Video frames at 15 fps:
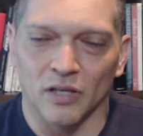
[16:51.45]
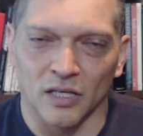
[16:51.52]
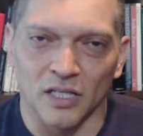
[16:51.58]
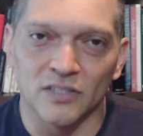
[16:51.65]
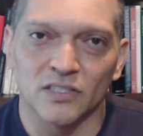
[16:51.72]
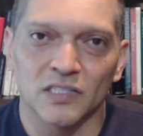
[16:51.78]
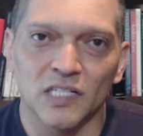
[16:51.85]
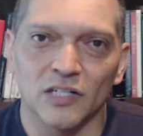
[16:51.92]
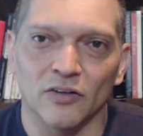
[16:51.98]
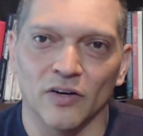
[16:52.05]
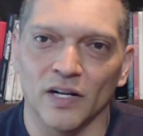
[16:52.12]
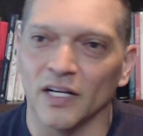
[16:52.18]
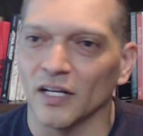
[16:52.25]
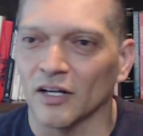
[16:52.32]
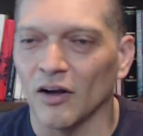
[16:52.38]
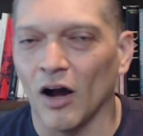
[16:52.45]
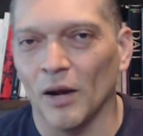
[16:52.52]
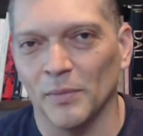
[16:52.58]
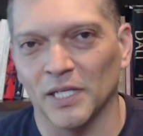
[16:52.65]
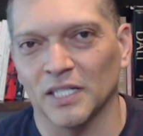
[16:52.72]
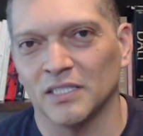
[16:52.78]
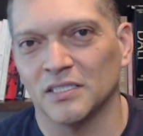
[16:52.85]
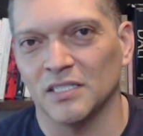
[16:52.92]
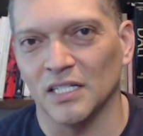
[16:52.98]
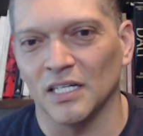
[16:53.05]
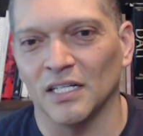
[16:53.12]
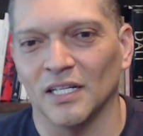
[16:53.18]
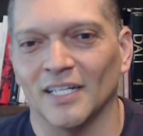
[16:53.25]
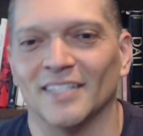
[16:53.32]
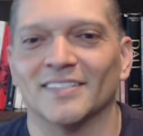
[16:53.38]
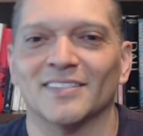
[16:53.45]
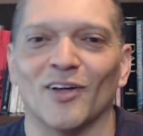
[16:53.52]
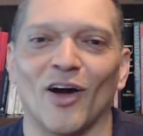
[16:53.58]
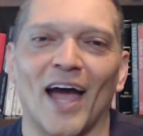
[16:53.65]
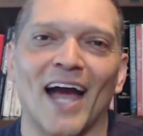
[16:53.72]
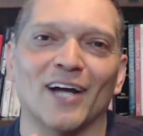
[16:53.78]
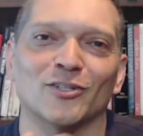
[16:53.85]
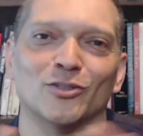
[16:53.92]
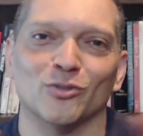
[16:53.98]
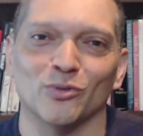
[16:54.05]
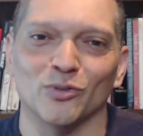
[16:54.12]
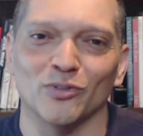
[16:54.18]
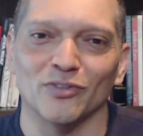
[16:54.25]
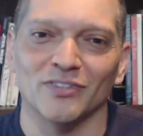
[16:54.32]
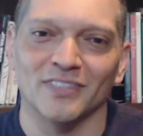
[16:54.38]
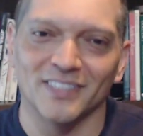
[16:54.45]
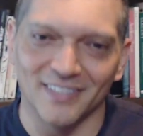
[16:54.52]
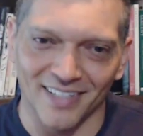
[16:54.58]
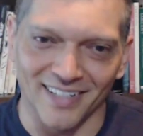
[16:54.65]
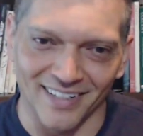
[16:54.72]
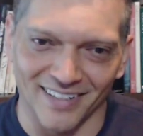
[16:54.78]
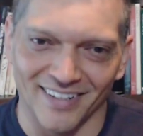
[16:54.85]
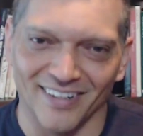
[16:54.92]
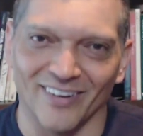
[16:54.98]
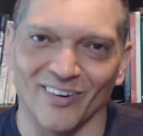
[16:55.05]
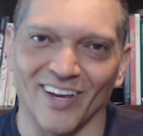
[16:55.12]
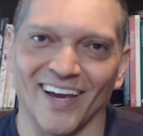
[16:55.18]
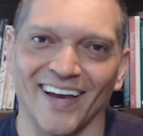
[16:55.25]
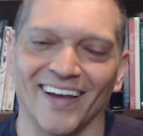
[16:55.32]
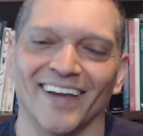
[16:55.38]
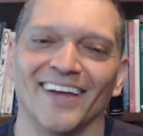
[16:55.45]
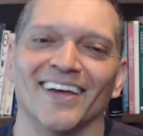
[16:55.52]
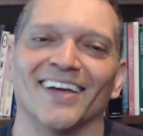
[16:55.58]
consider in a comedic scene is the actual scene. Okay.